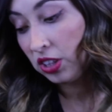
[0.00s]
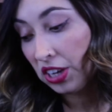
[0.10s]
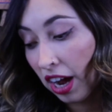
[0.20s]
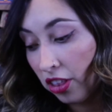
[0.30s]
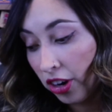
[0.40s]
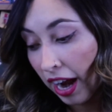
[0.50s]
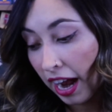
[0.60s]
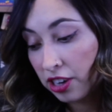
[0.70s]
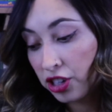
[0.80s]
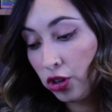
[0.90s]
The other
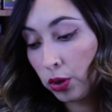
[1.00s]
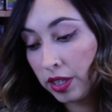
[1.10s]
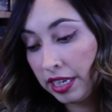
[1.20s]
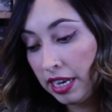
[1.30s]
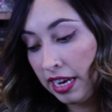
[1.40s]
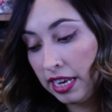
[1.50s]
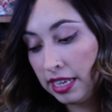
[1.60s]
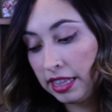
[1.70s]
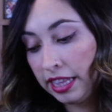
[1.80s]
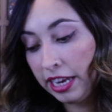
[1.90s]
action you'll see
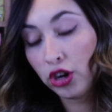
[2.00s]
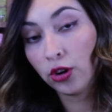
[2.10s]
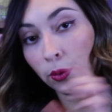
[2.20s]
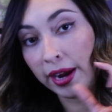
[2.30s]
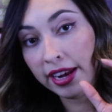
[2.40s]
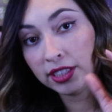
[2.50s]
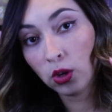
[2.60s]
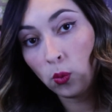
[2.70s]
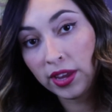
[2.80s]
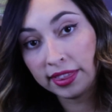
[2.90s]
is the crate
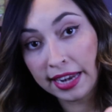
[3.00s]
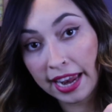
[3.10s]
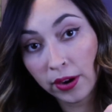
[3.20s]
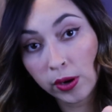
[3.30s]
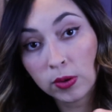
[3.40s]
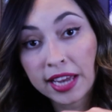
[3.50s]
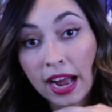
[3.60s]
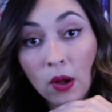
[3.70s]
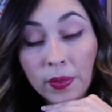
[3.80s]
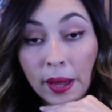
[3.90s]
with an arrow
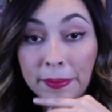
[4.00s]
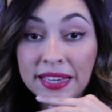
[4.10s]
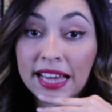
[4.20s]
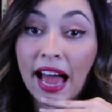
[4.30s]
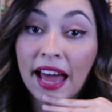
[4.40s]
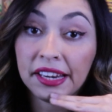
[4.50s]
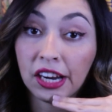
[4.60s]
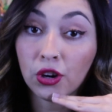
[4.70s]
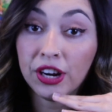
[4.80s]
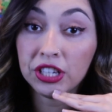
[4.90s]
down. That means adding a
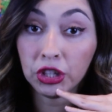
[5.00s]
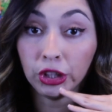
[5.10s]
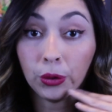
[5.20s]
crate to the